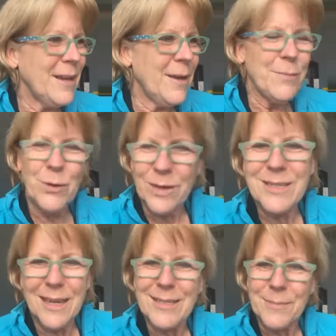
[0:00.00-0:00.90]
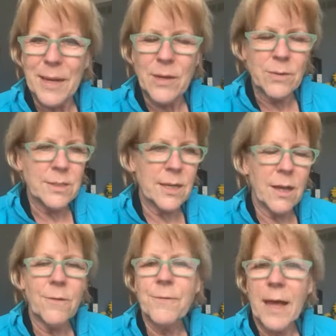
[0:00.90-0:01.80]
I'm criticizing my own
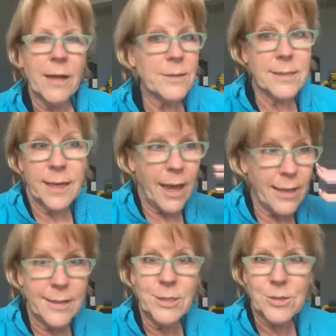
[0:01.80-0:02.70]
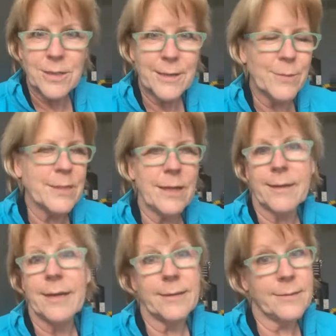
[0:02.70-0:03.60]
self, I'll say, I literally will say,
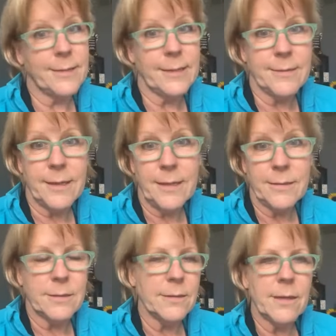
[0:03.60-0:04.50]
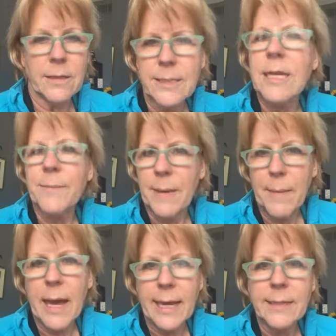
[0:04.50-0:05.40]
cancel, cancel, cancel. I'll say it in my
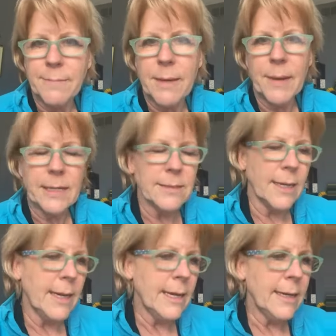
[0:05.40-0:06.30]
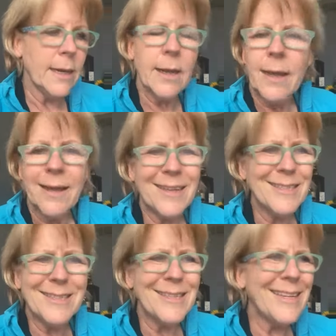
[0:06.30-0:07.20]
mind, my mind's eye.
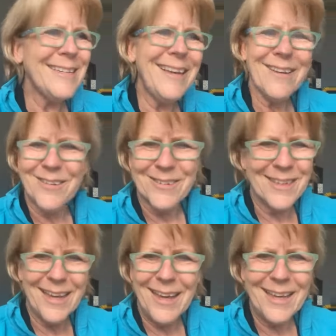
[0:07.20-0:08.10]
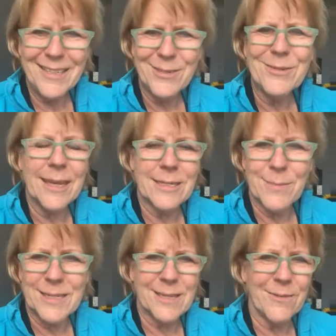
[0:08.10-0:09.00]
Because it's like, no, I ain't doing that to
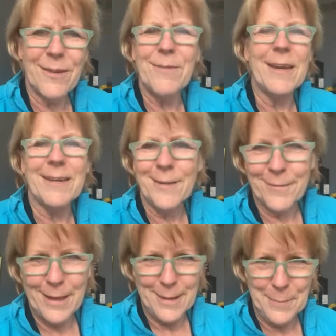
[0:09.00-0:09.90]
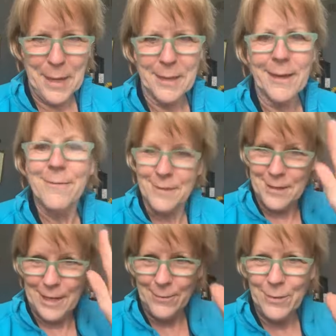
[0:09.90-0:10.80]
myself. I've had enough of that in my life.
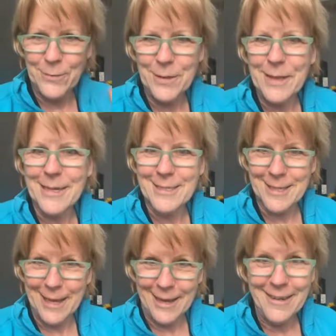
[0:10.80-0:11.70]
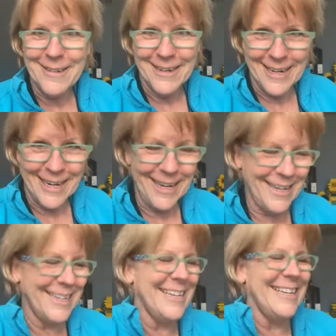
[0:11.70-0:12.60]
Can anyone relate to that? All right.